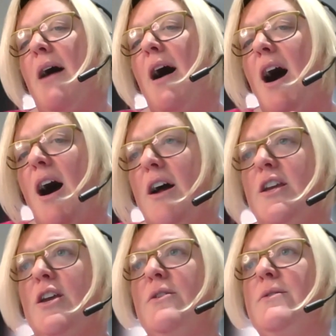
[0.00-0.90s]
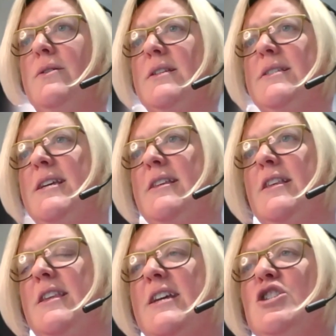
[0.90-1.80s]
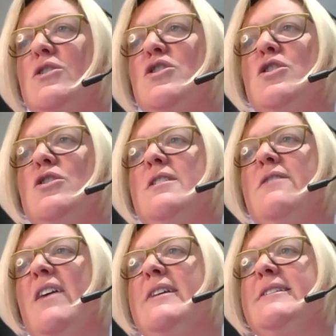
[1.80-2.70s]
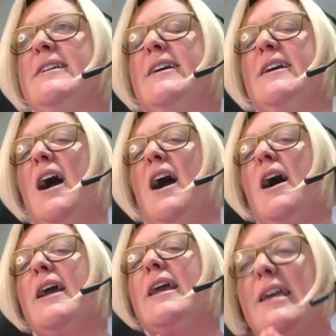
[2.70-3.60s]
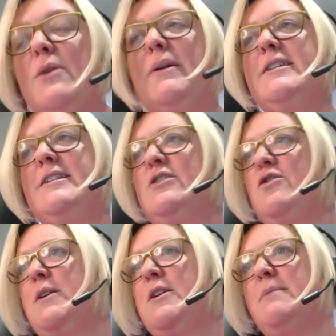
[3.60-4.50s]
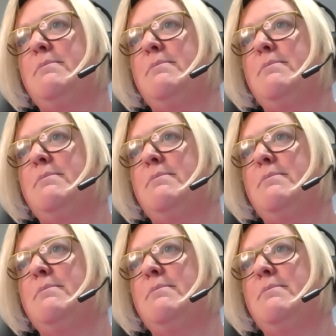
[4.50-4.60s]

Are you seeing that the issues students are facing are equally distributed